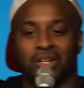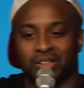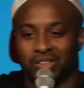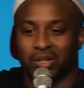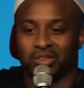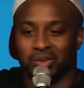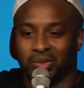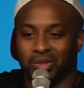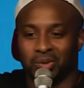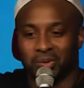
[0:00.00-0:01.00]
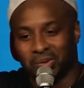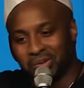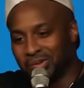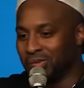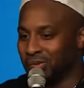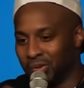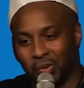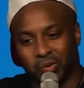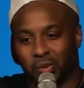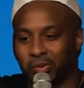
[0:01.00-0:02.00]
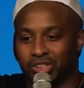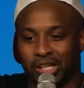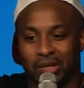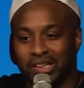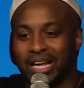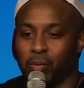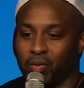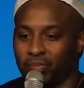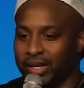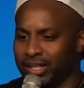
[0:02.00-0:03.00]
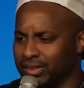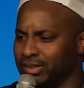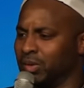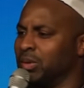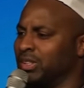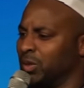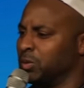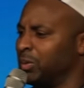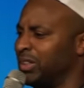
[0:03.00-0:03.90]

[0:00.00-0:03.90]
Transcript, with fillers: talking to a dude who, who's sharing that with me. And he, so he told me